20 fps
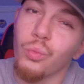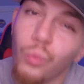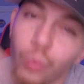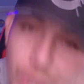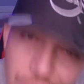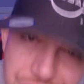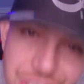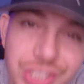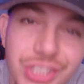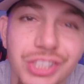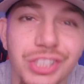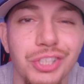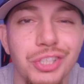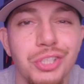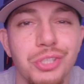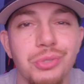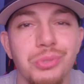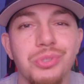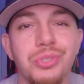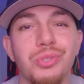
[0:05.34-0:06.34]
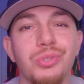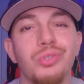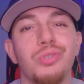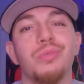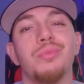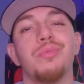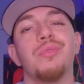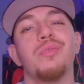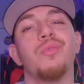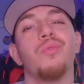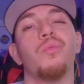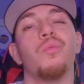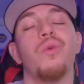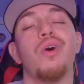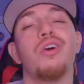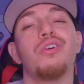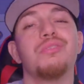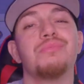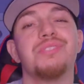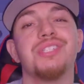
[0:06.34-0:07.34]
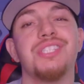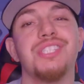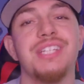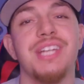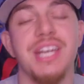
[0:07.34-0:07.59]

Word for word: What's good, YouTube? Welcome to